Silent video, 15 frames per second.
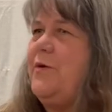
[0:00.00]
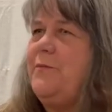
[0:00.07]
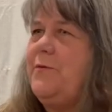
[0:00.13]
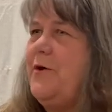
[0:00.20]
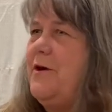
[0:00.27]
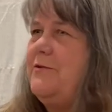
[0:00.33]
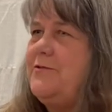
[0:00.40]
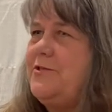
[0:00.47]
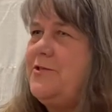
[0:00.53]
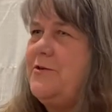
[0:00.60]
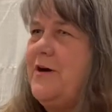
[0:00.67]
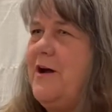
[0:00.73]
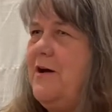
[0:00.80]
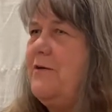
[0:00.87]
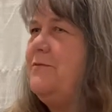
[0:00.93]
approach
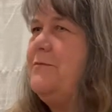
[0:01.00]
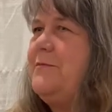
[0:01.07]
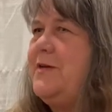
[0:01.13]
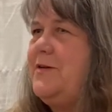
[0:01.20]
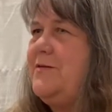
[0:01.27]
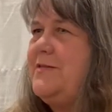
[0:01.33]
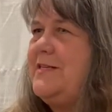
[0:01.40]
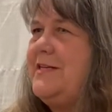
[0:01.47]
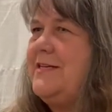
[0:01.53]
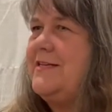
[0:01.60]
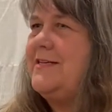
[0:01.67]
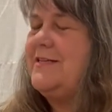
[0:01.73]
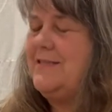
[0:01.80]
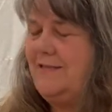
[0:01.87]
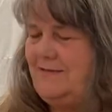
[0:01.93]
your own music?